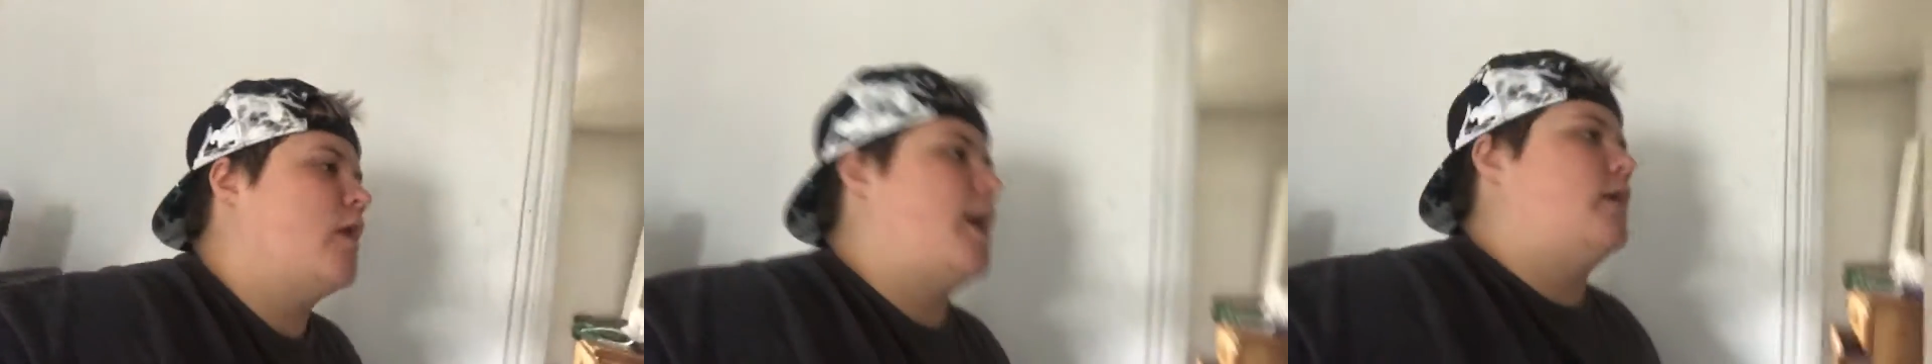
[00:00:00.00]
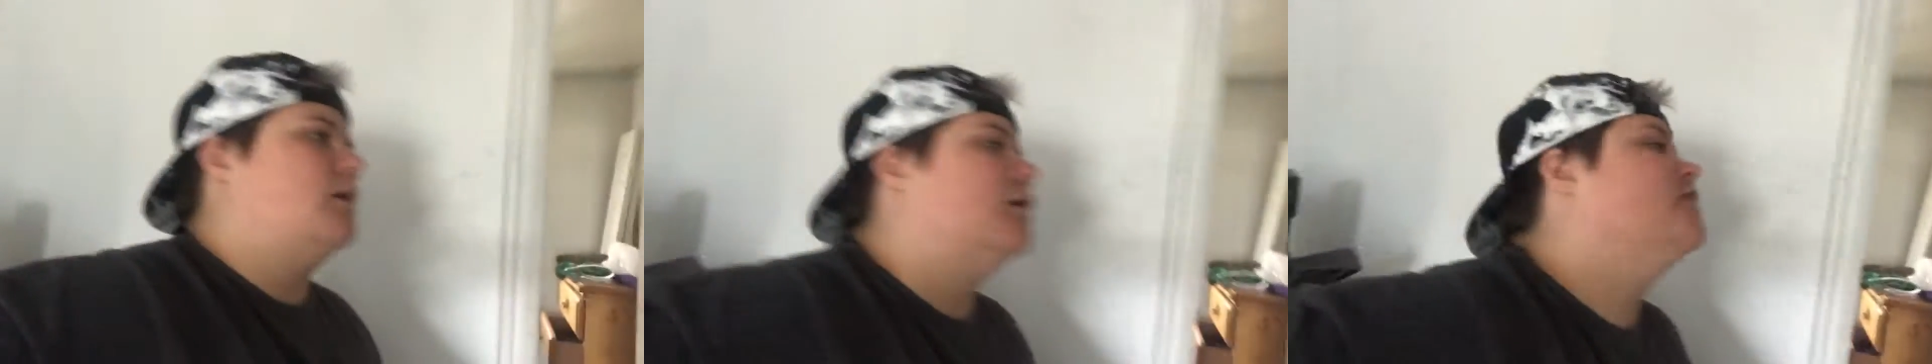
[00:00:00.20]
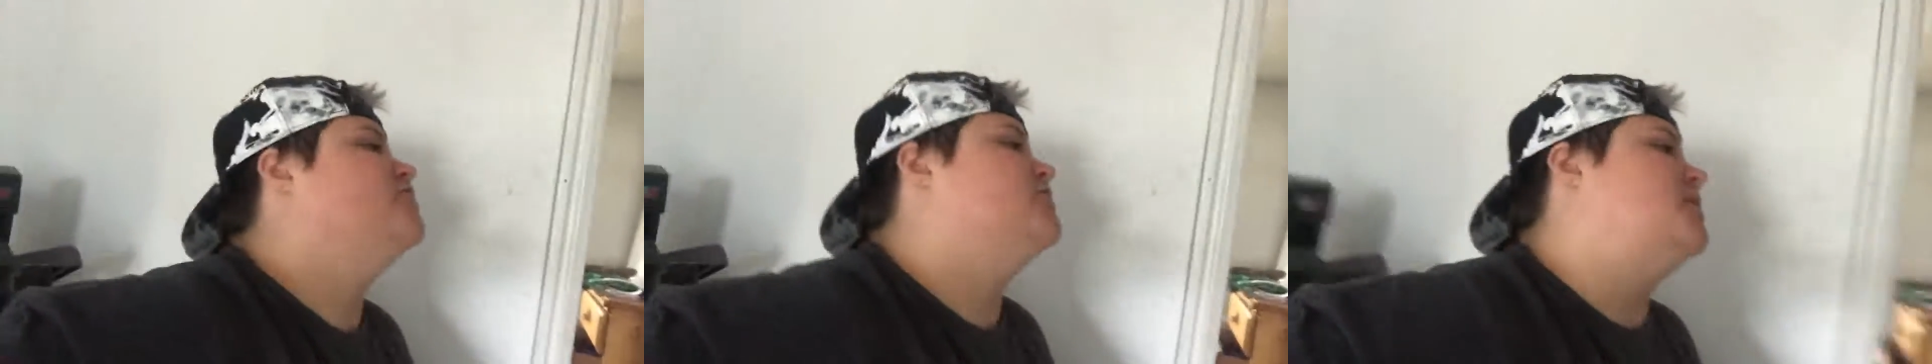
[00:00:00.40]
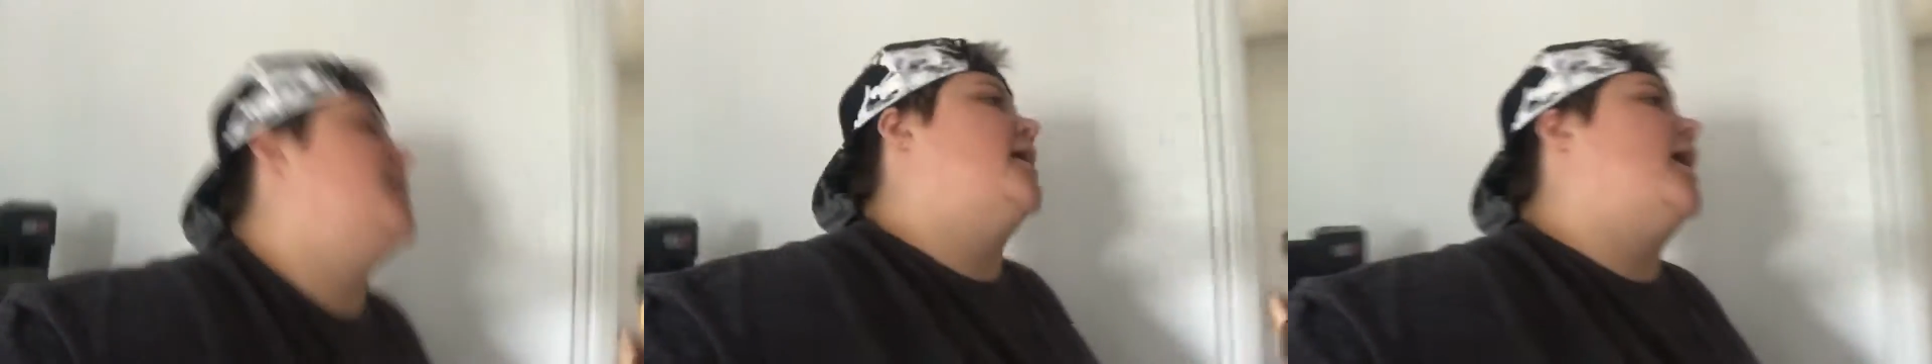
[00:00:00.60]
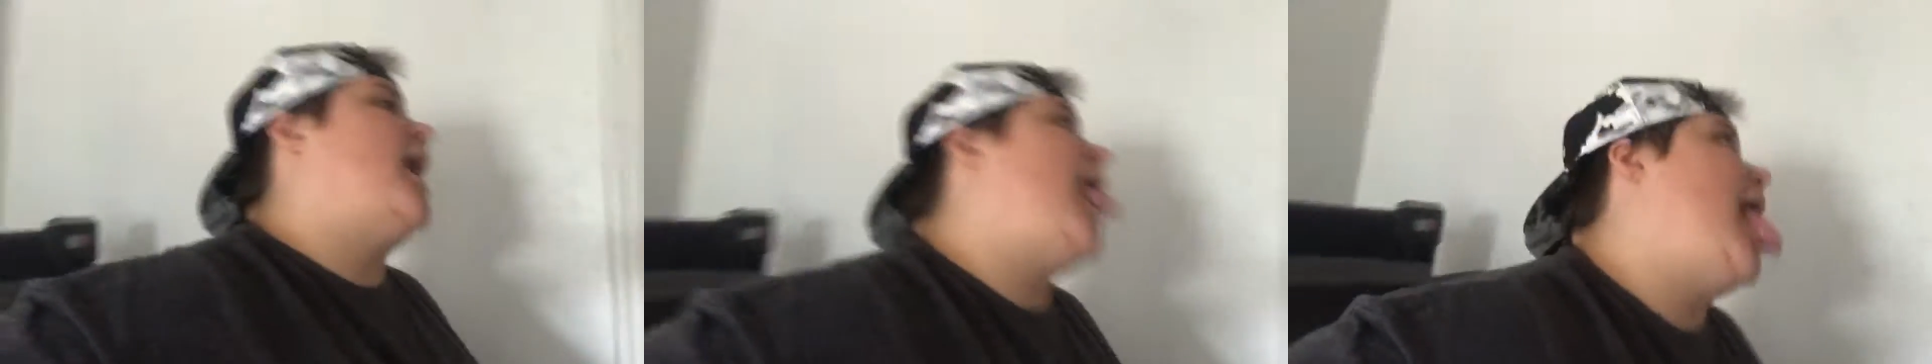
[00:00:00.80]
right, because you
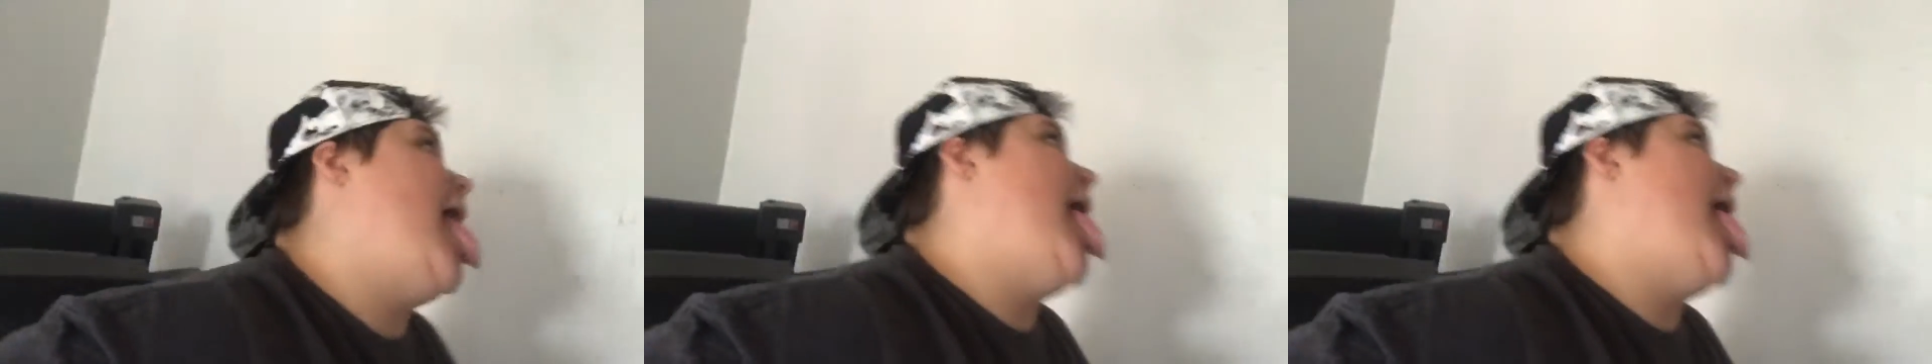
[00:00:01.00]
can't.